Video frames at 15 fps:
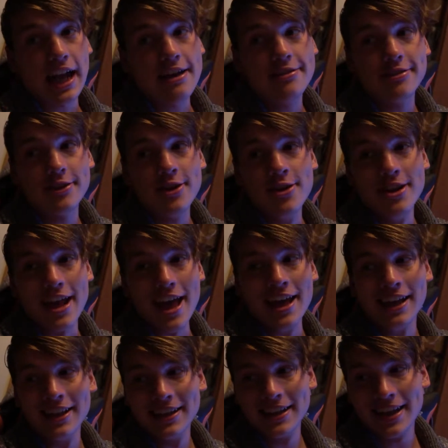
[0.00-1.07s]
iPhone
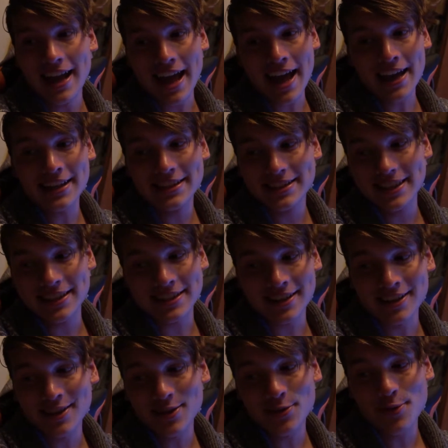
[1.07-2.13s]
X is
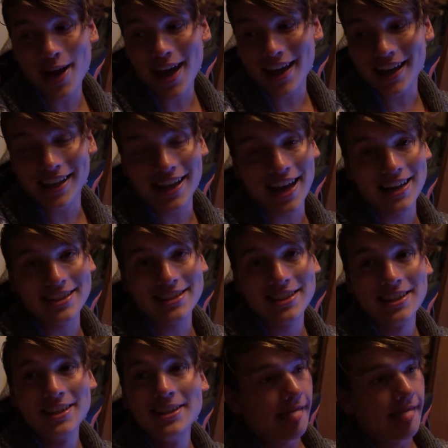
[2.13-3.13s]
on the way, I guess.